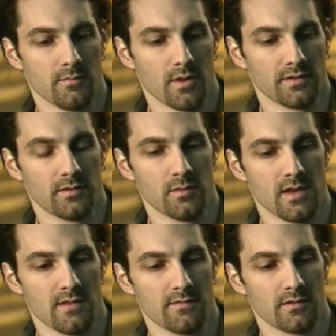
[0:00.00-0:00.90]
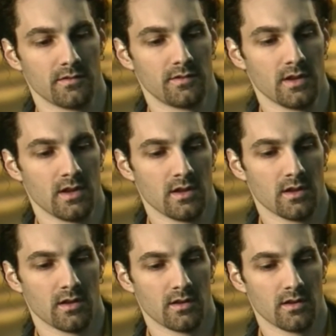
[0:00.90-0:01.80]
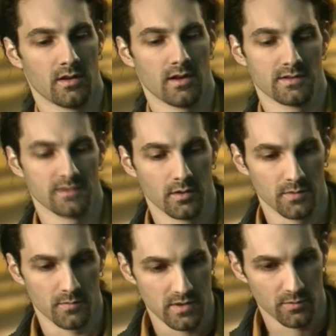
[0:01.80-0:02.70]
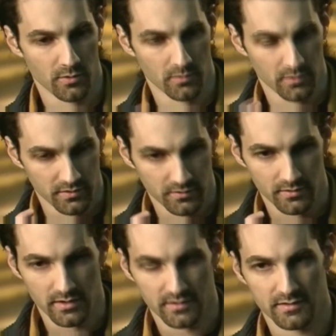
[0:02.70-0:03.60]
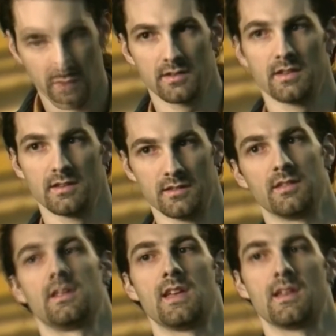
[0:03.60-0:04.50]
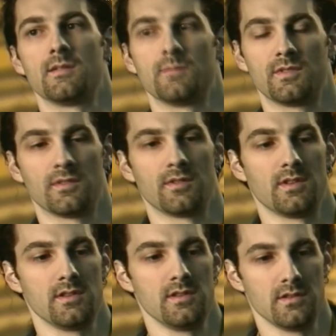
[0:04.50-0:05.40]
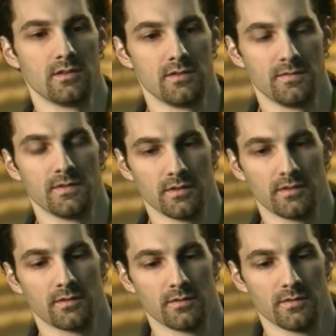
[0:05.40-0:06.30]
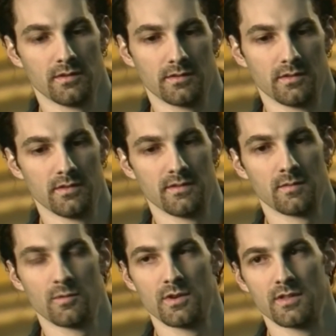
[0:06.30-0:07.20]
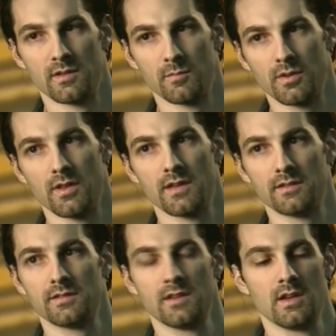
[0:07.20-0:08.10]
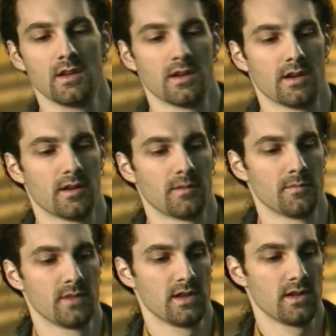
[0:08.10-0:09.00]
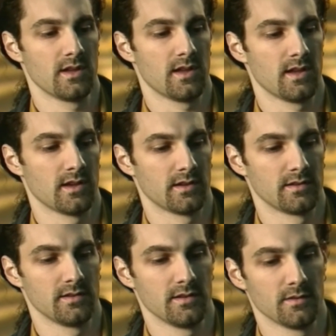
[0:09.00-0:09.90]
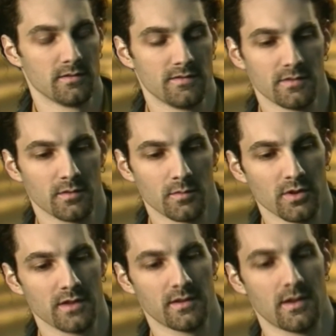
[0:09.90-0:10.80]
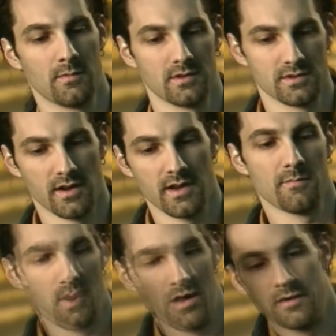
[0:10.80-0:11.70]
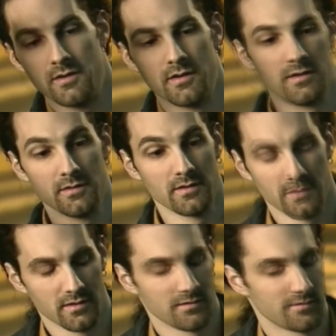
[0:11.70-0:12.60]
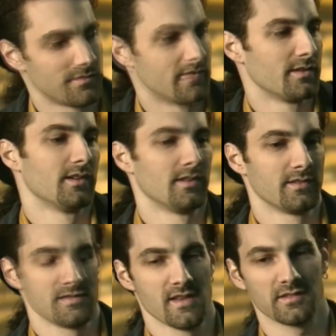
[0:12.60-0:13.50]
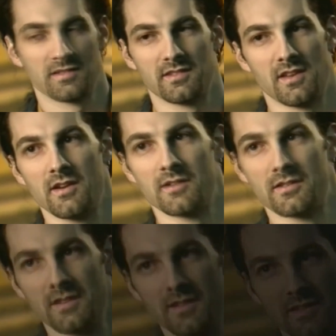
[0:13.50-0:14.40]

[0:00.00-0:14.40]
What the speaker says: monster behaviors, I just hope that people really sort of get sucked into the game, so that you feel it's sort of this living, breathing place. And if you sort of play this game on a giant monitor, you can kind of get scared.